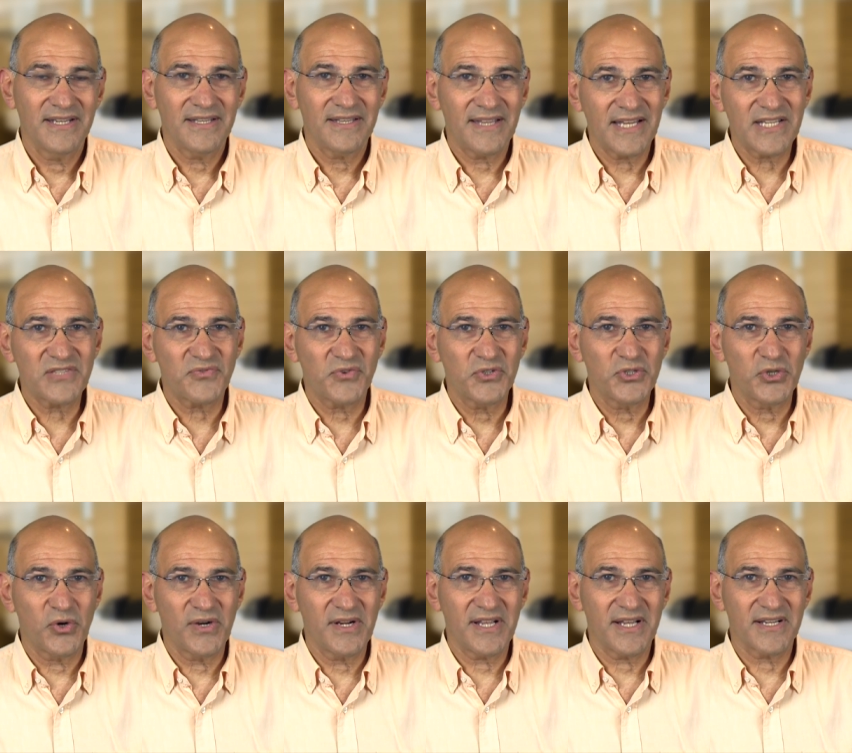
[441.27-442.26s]
Thanks for
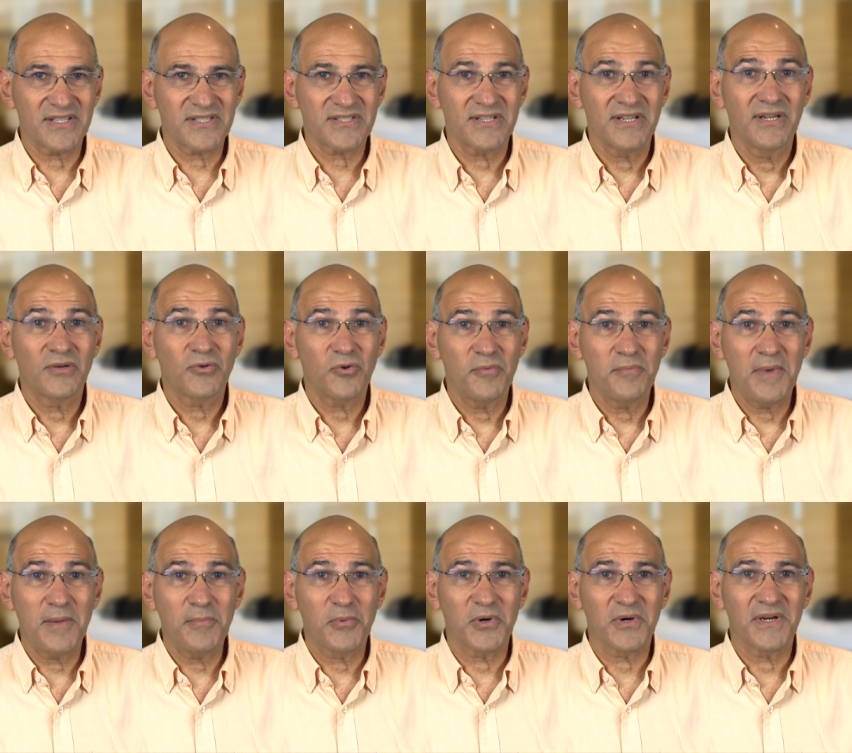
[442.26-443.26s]
joining us.
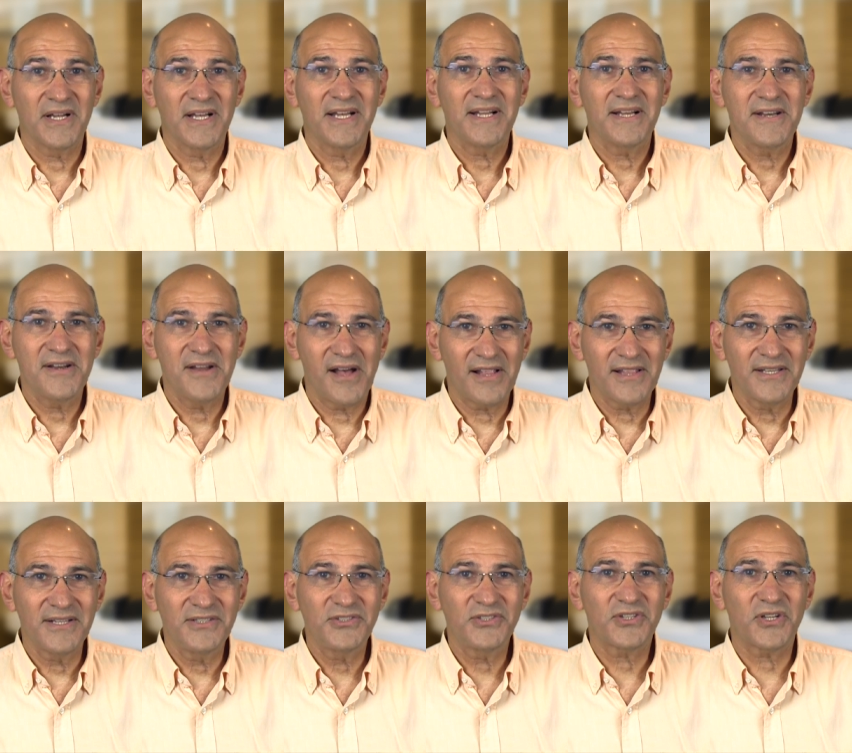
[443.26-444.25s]
Remember,
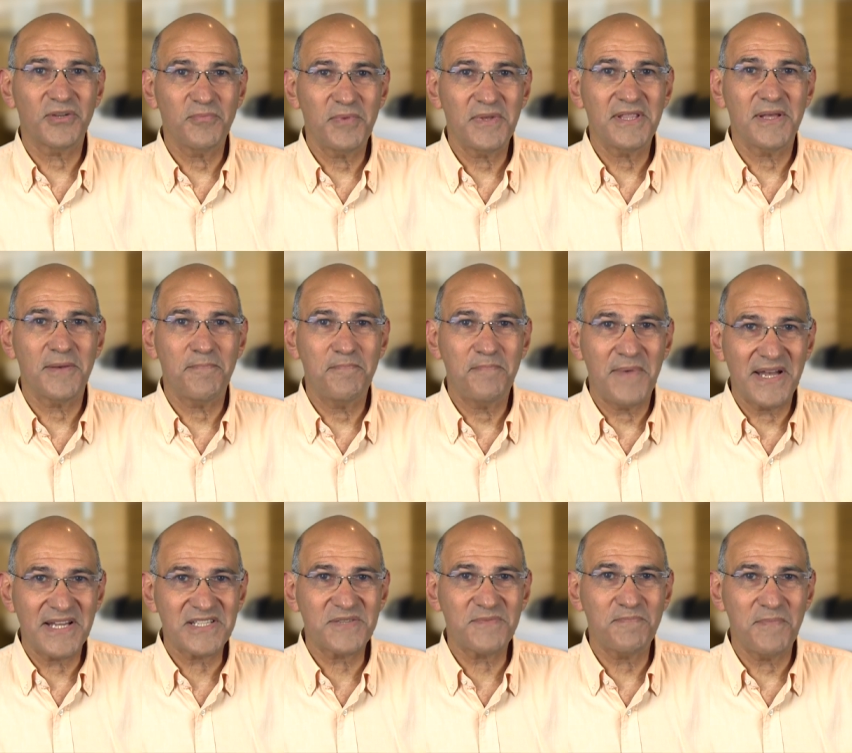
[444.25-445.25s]
knowledge can be the
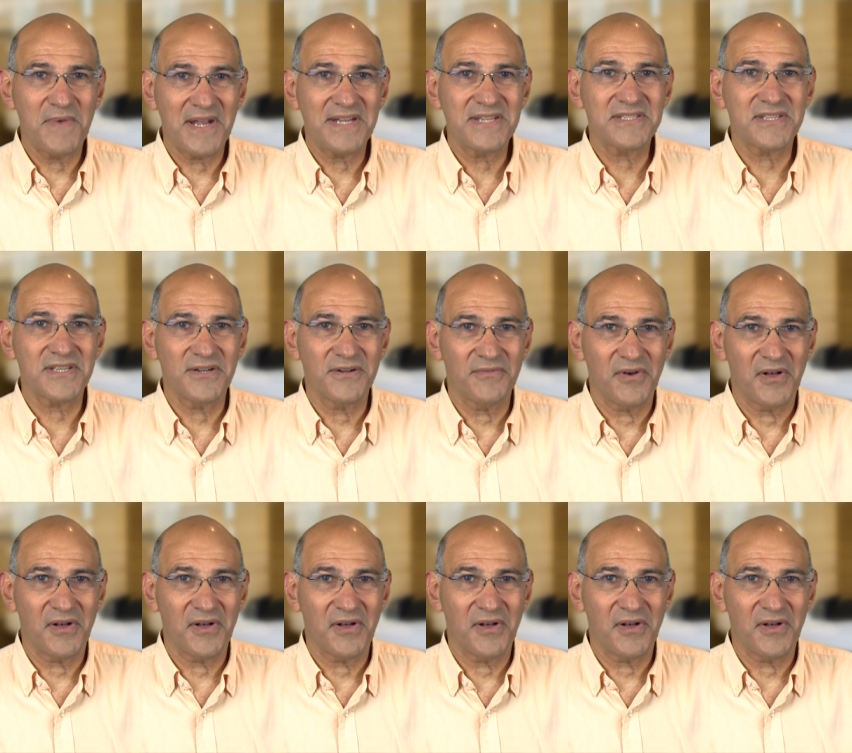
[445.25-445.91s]
best medicine of